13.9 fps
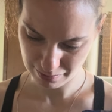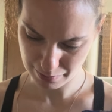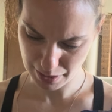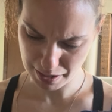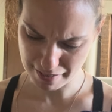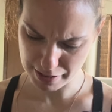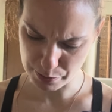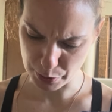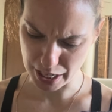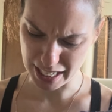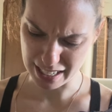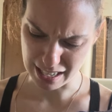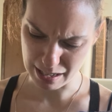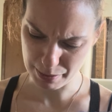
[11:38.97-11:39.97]
You have to break
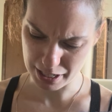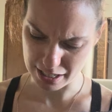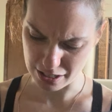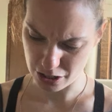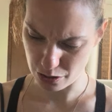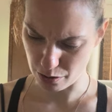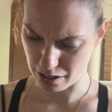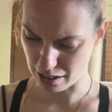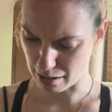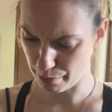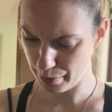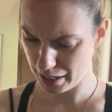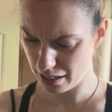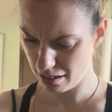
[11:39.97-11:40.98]
it up because it's too
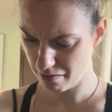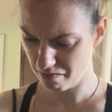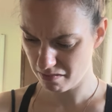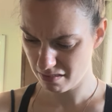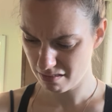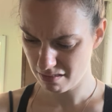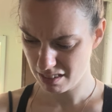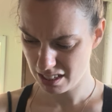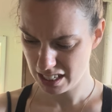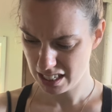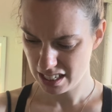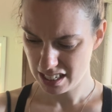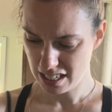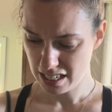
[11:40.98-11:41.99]
clumpy.
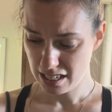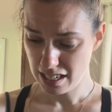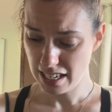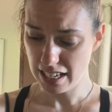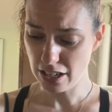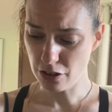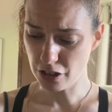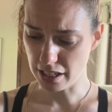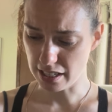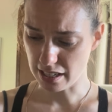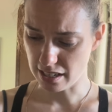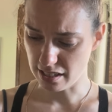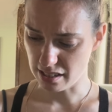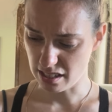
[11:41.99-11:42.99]
He usually
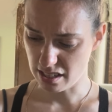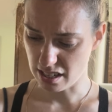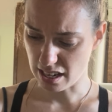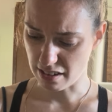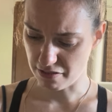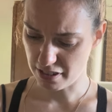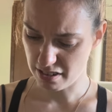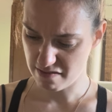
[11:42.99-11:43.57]
does this stuff.